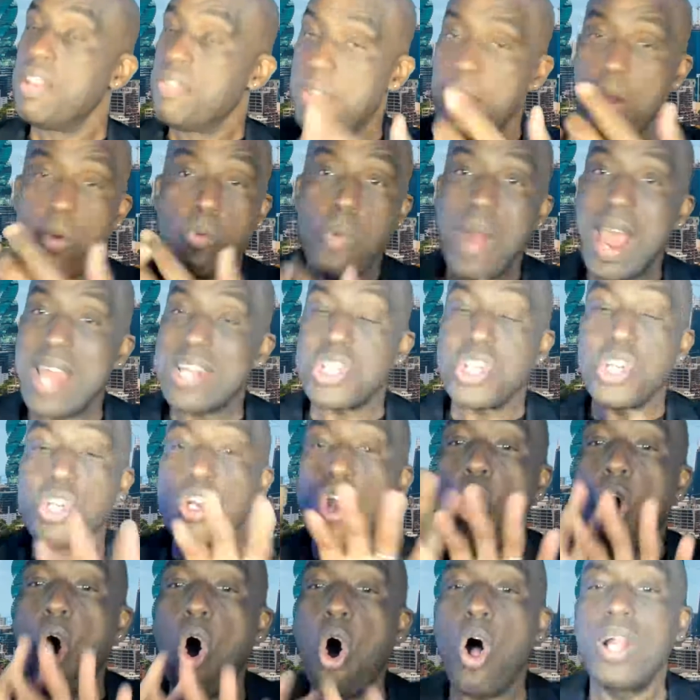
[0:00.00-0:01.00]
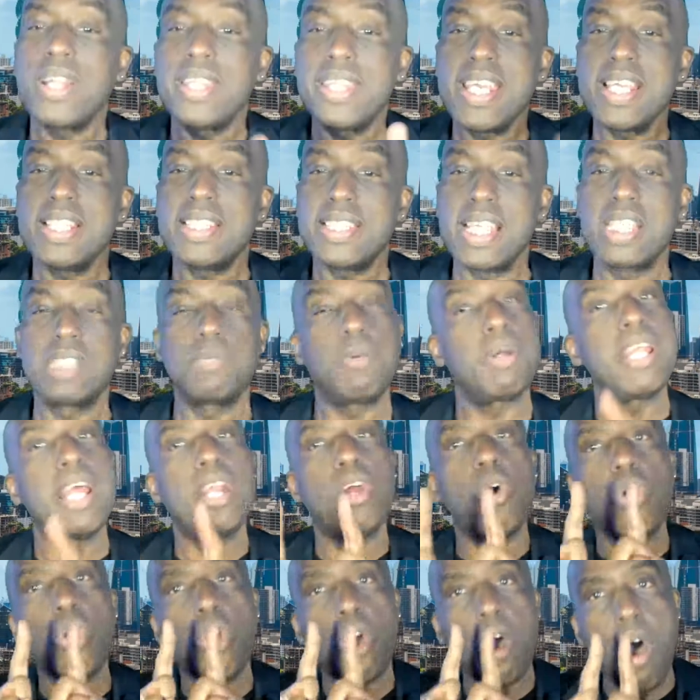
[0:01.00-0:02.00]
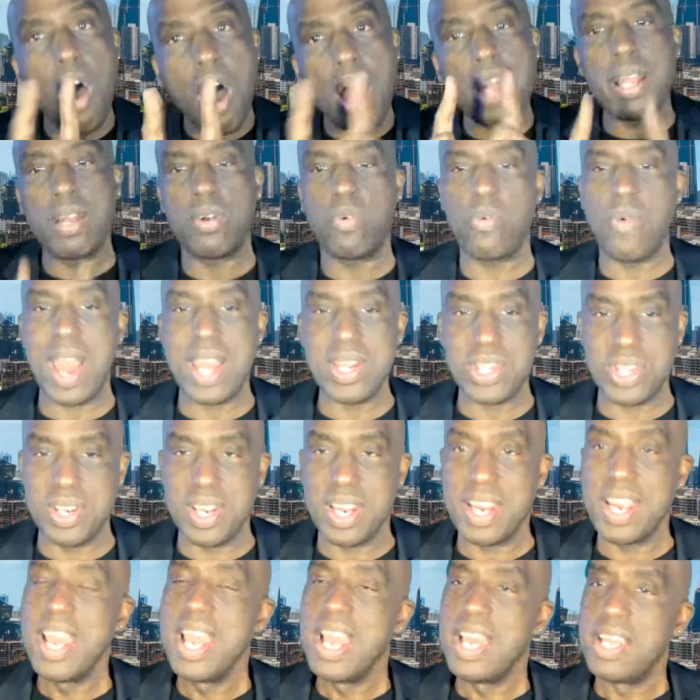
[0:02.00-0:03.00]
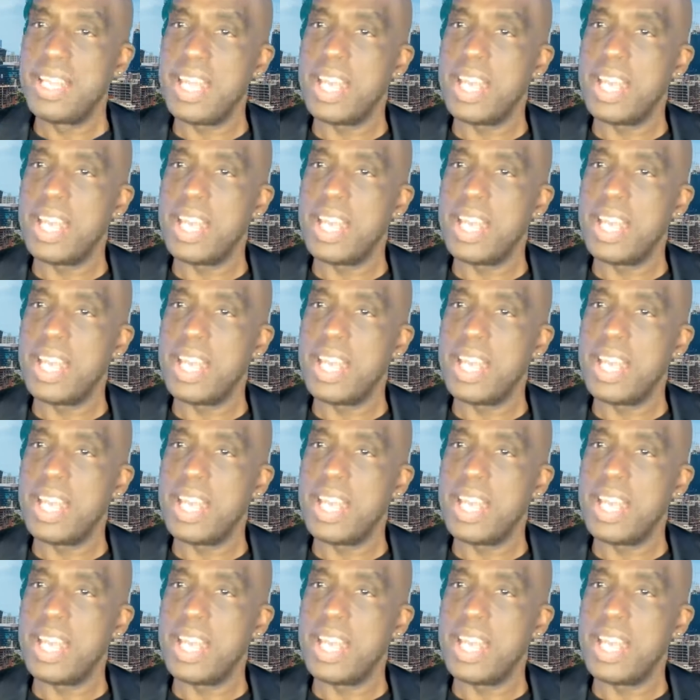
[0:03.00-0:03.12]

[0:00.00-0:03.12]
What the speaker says: they ration all these things, but they don't call it rationing.